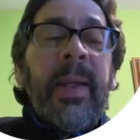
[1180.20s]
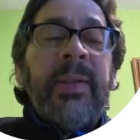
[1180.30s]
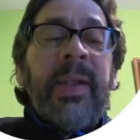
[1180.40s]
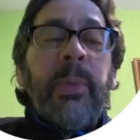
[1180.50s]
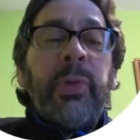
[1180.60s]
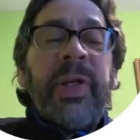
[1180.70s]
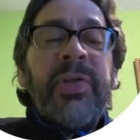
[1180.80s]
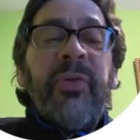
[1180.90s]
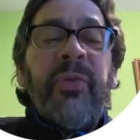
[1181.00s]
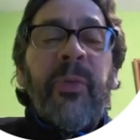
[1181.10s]

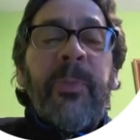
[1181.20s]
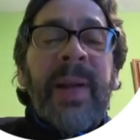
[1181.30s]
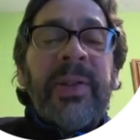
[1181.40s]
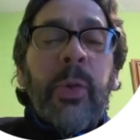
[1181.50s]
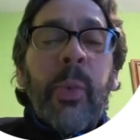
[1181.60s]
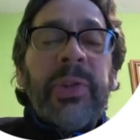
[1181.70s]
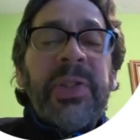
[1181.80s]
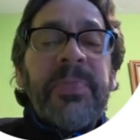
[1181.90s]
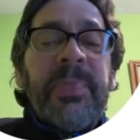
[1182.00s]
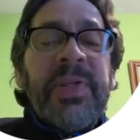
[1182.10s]
Demonstration for particles
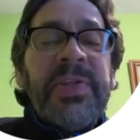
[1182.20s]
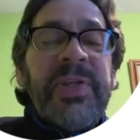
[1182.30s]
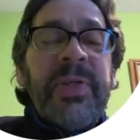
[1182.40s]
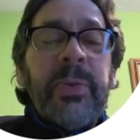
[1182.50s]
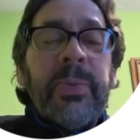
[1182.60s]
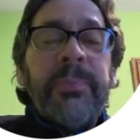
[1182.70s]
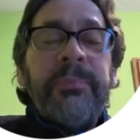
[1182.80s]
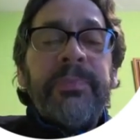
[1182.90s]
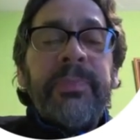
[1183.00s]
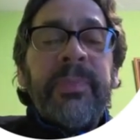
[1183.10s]
with spin 0.
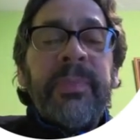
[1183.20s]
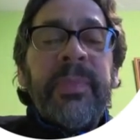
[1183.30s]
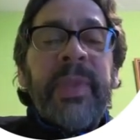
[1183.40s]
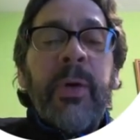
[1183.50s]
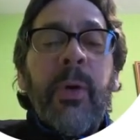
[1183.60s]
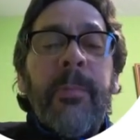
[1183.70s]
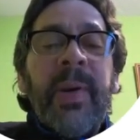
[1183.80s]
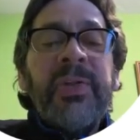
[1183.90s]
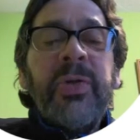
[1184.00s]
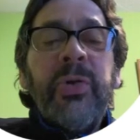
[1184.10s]
The
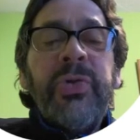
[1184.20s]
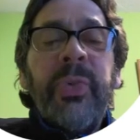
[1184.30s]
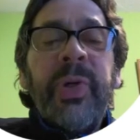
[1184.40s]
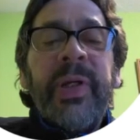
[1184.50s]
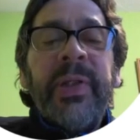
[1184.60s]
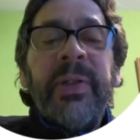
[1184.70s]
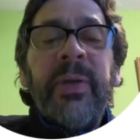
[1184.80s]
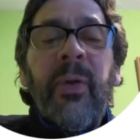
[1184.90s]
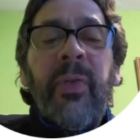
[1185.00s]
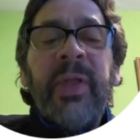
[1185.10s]
complex conjugate
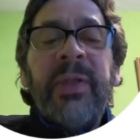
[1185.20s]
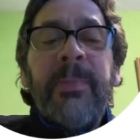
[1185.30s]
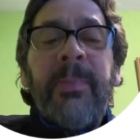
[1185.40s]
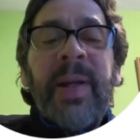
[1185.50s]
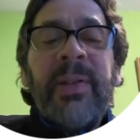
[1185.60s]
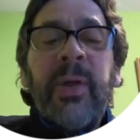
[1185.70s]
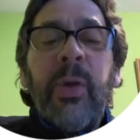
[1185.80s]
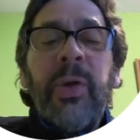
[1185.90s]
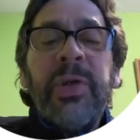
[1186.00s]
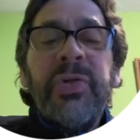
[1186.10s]
of the
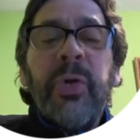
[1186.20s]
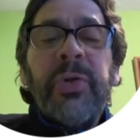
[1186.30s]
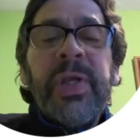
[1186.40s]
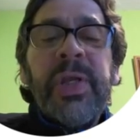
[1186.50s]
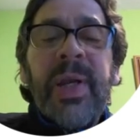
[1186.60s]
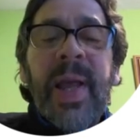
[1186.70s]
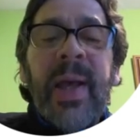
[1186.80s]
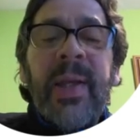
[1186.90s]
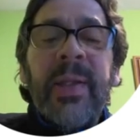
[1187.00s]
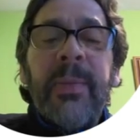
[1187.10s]
antiparticle
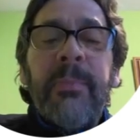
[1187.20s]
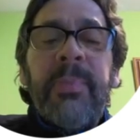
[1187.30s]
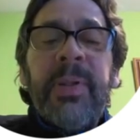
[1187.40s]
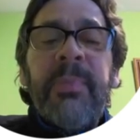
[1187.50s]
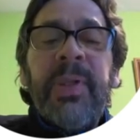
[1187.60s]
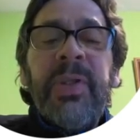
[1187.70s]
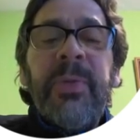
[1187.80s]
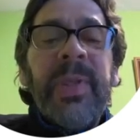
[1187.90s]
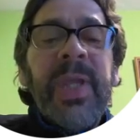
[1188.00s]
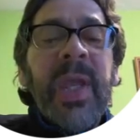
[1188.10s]
Schrodinger-like
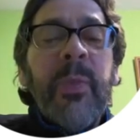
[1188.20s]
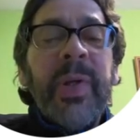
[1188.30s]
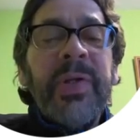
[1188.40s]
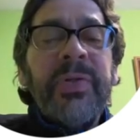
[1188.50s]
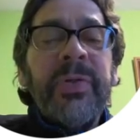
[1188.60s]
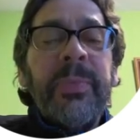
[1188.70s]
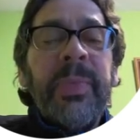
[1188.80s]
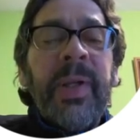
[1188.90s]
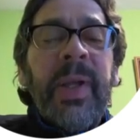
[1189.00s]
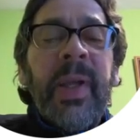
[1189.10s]
PPGP equation
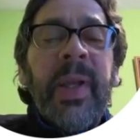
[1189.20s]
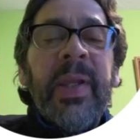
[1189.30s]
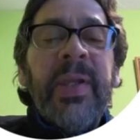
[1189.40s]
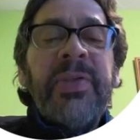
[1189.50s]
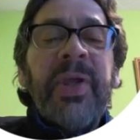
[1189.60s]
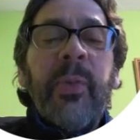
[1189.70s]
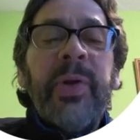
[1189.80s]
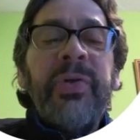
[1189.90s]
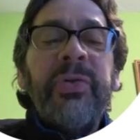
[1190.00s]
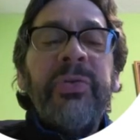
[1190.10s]
is the
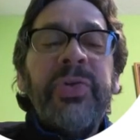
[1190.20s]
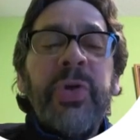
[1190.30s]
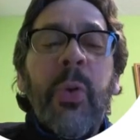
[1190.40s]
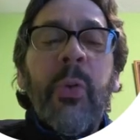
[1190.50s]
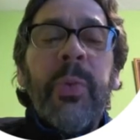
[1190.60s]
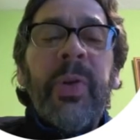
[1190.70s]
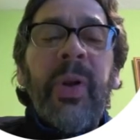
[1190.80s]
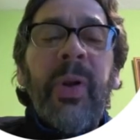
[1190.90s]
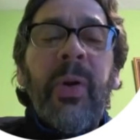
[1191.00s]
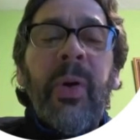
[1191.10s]
equation shown
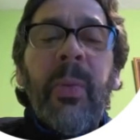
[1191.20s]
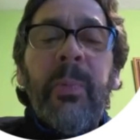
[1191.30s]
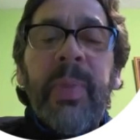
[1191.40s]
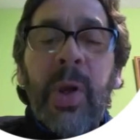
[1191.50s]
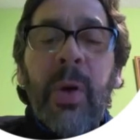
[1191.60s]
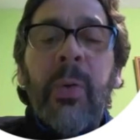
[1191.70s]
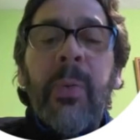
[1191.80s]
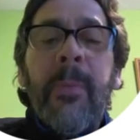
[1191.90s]
below.